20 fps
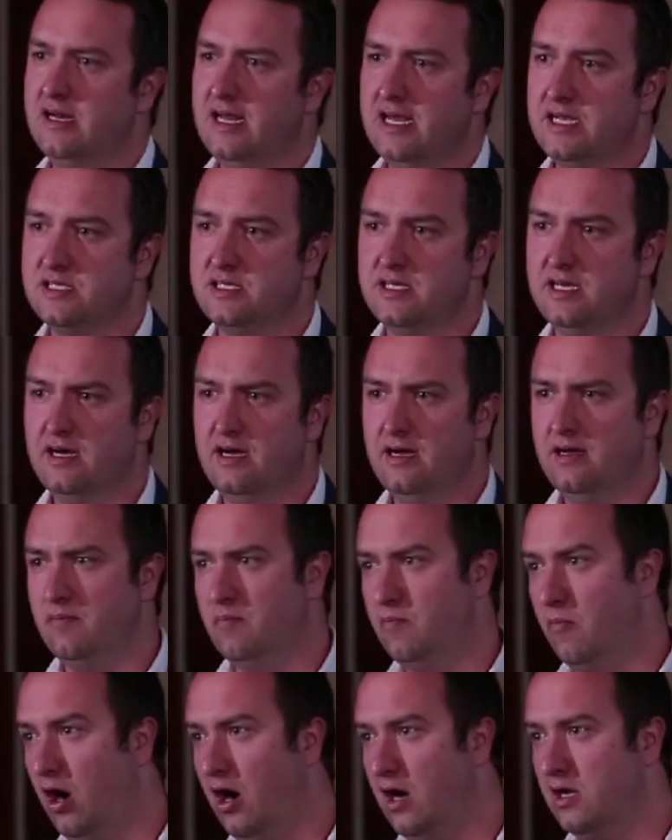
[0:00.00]
the next year,
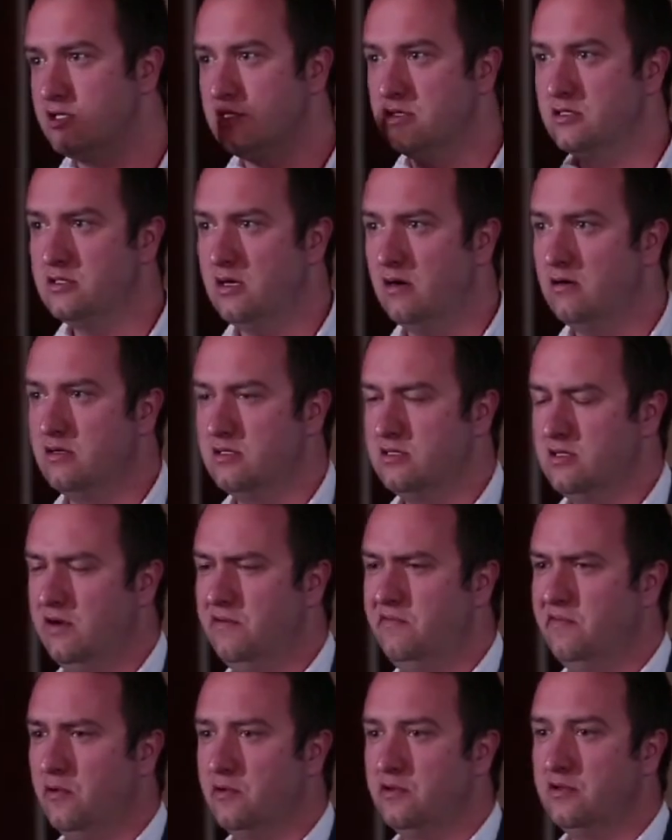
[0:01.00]
and March, and so on and so
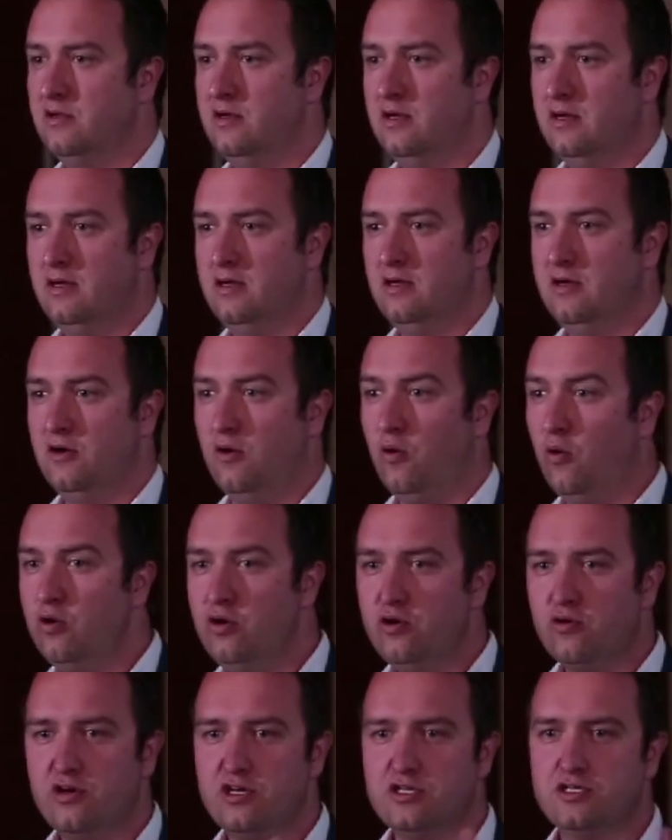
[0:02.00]
forth. All
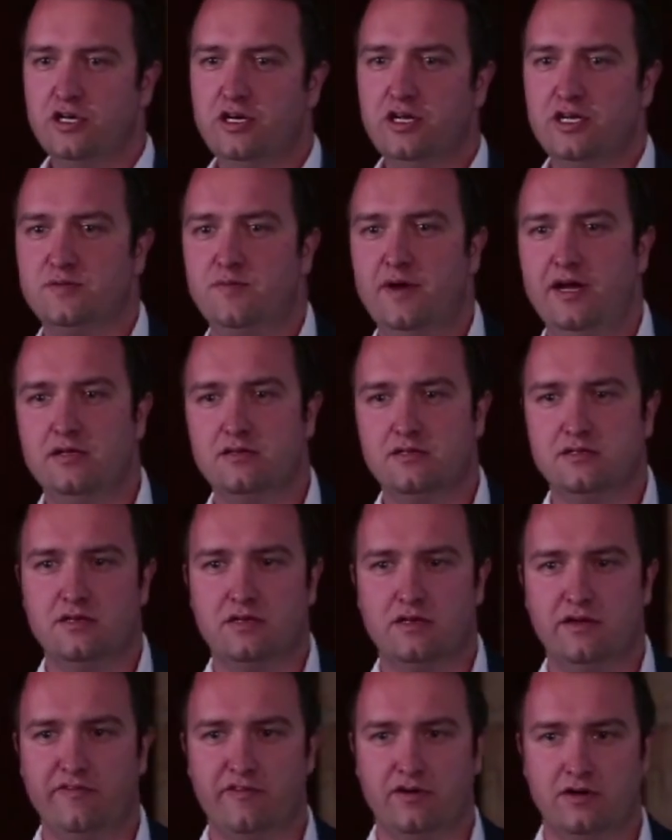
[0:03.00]
your return experiences are
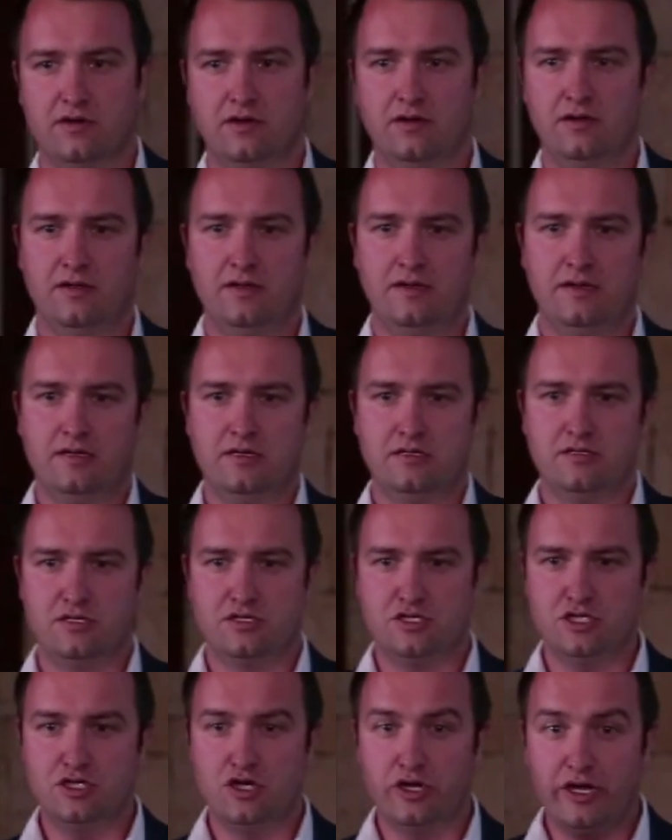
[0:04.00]
different. So
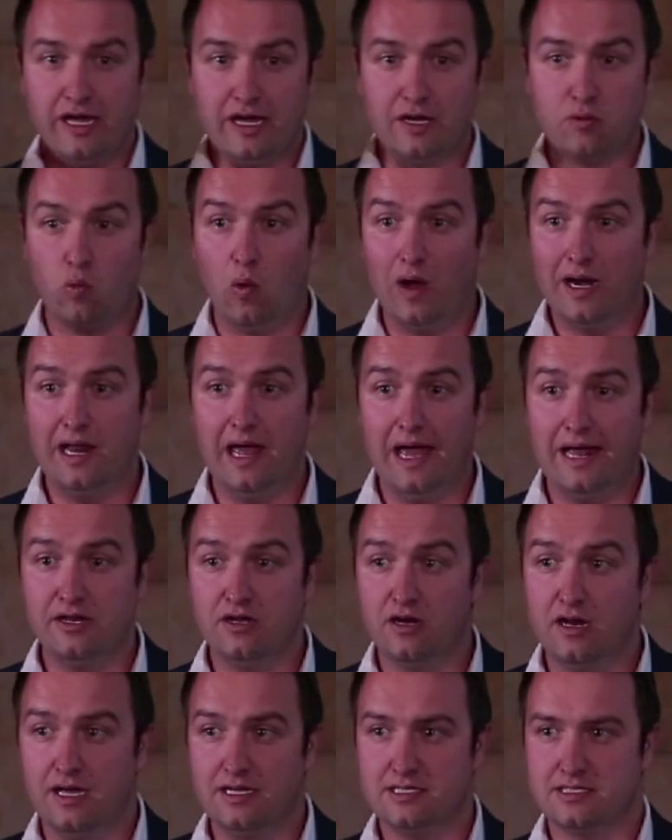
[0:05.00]
just looking at one
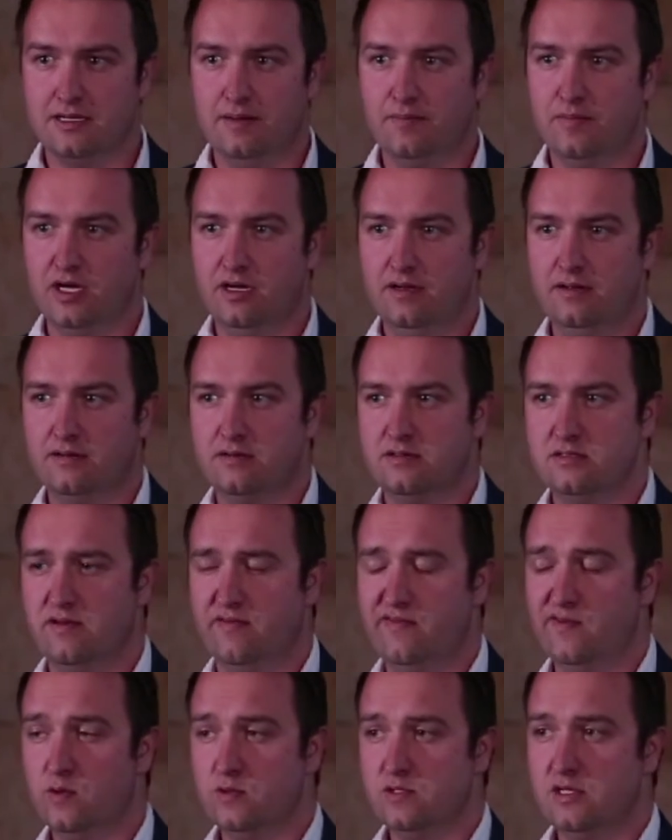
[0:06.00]
annualized number is a
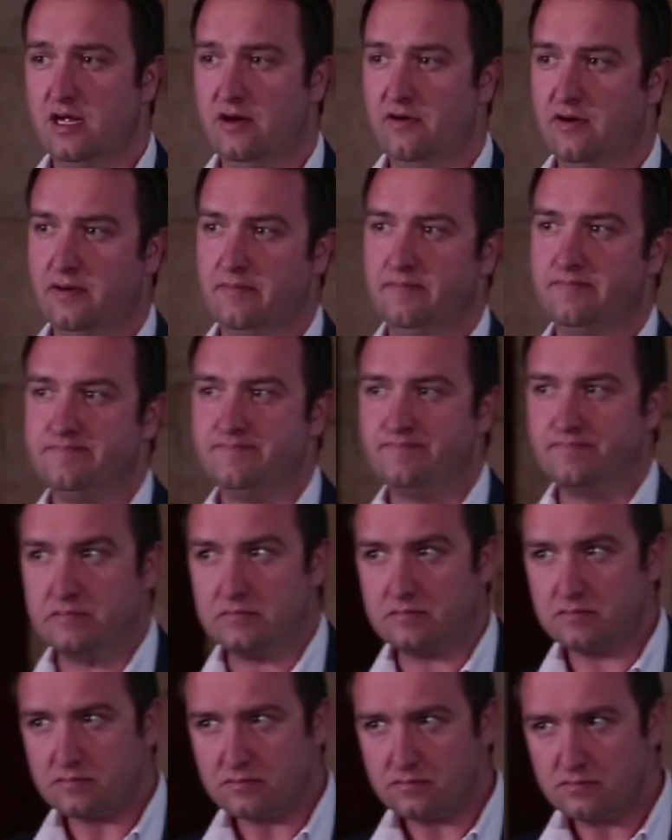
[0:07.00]
fool's errand.
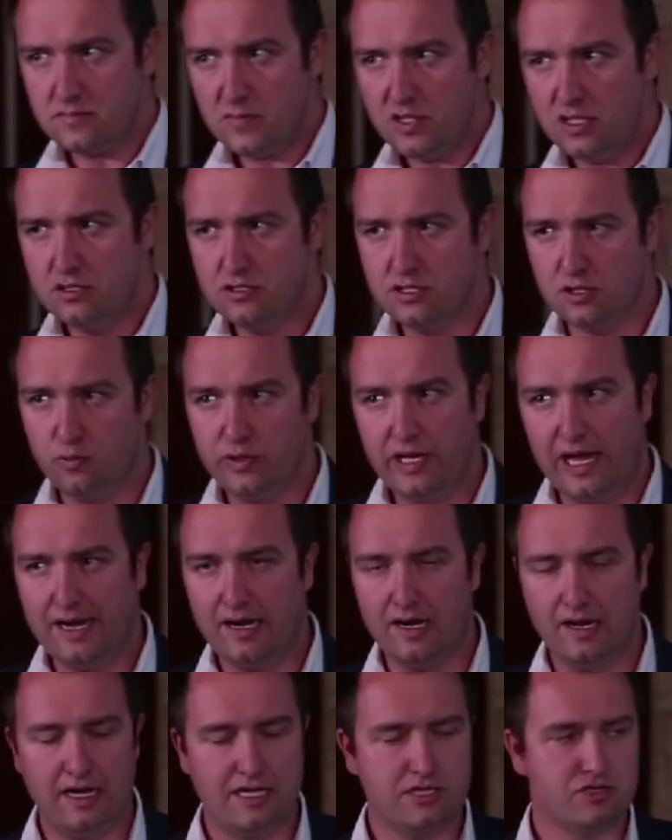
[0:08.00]
So we
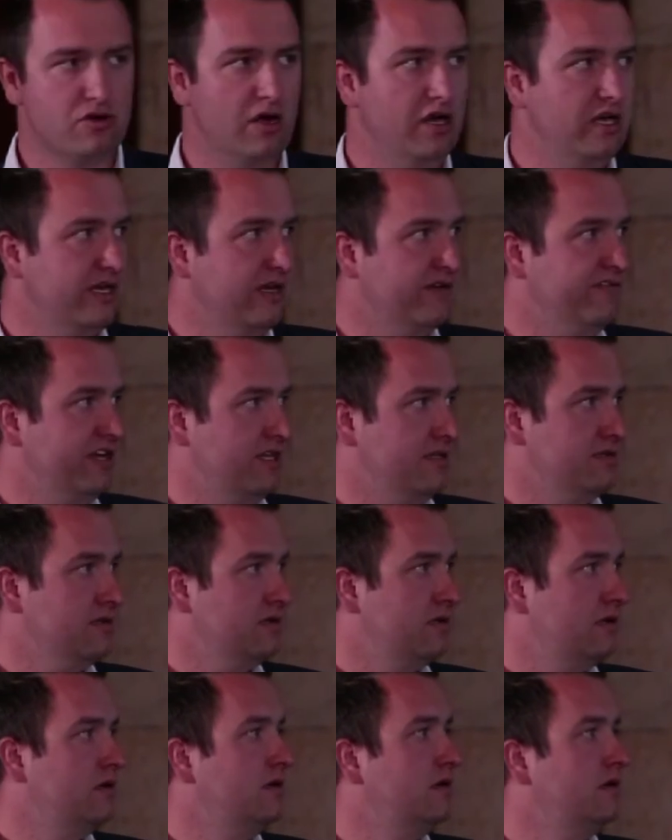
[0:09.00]
analyze rolling events.